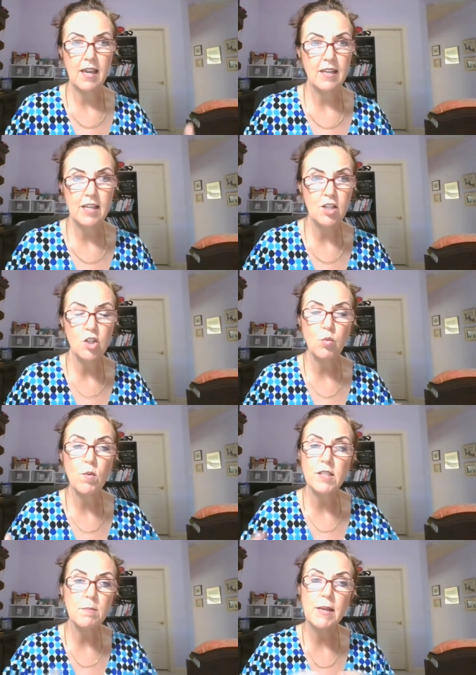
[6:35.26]
and he just
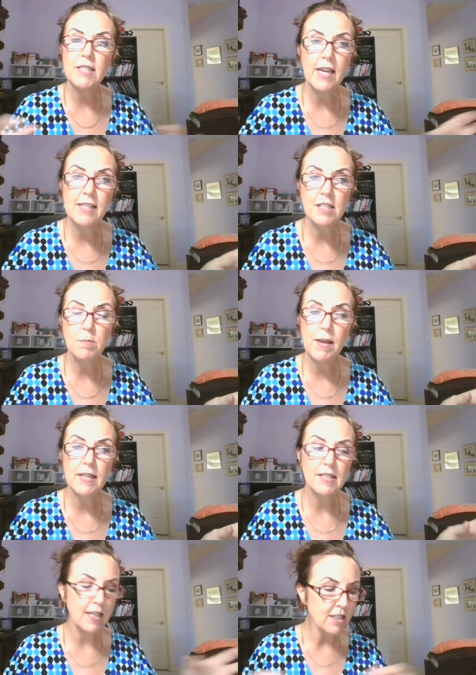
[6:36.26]
wants to maintain his
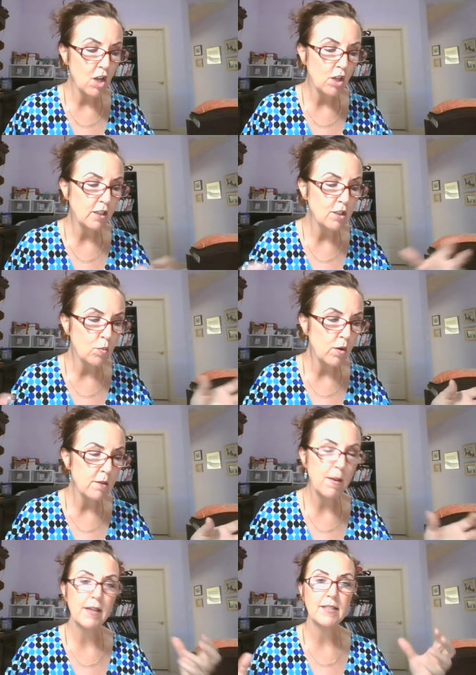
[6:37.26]
space. That's all he's
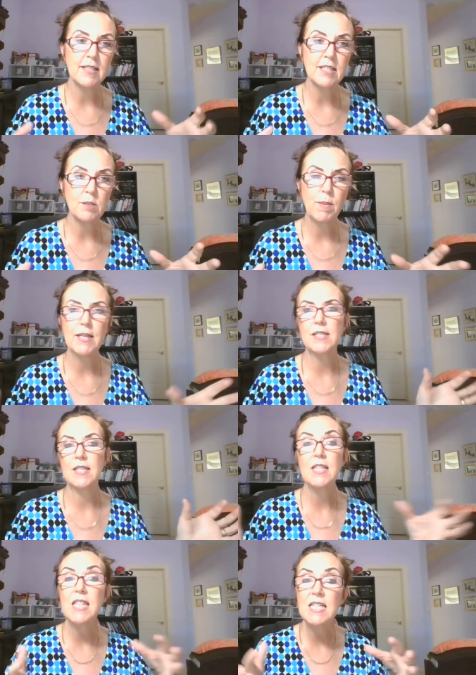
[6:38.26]
worried about is his space.
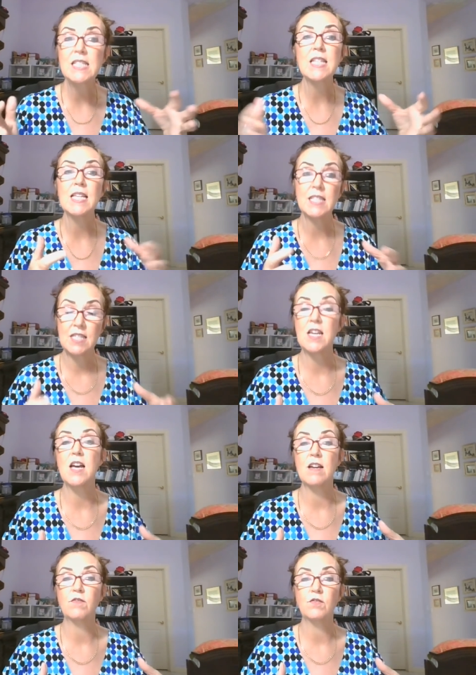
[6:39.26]
He thinks that's
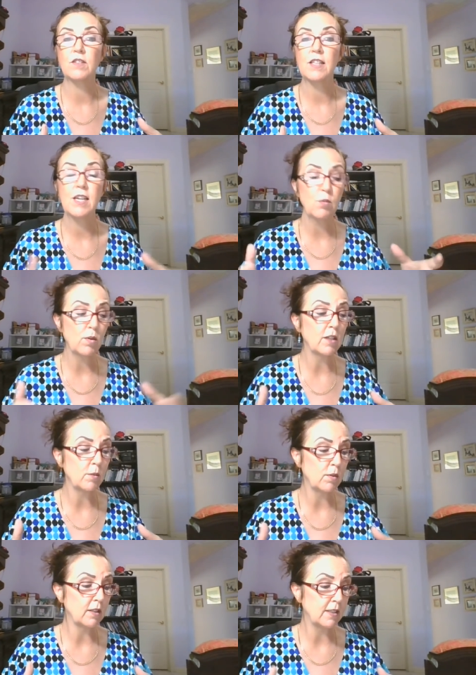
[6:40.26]
enough. He really,
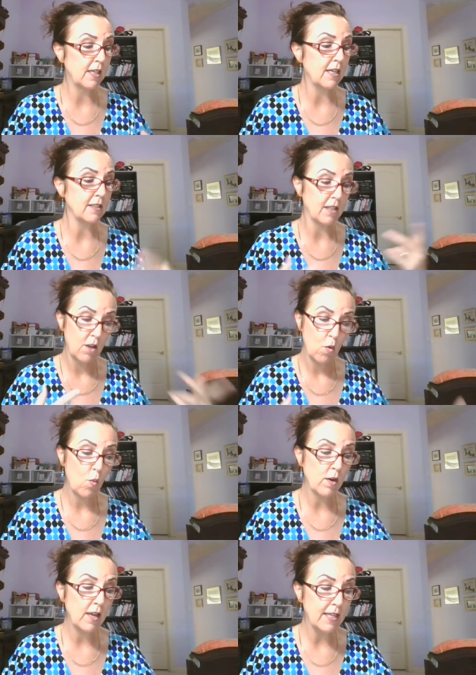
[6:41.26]
really does.
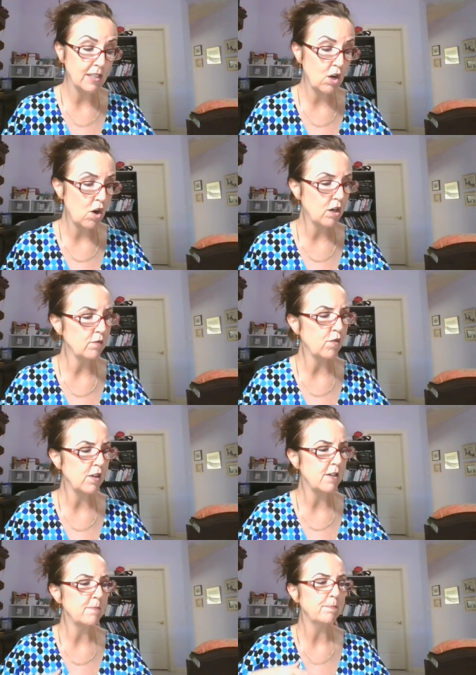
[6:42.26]
One last card for
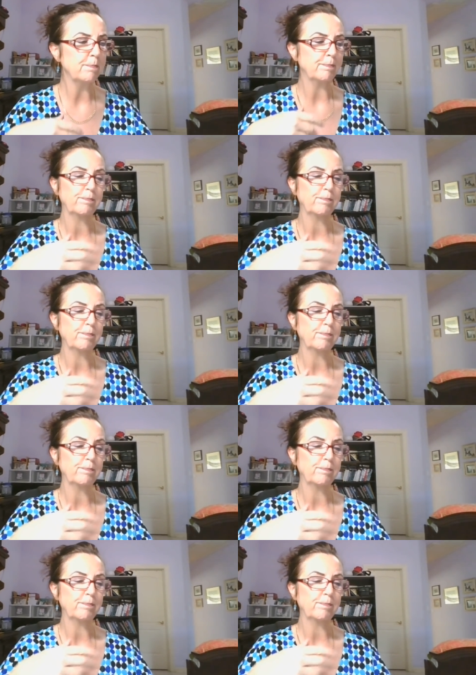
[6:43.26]
him.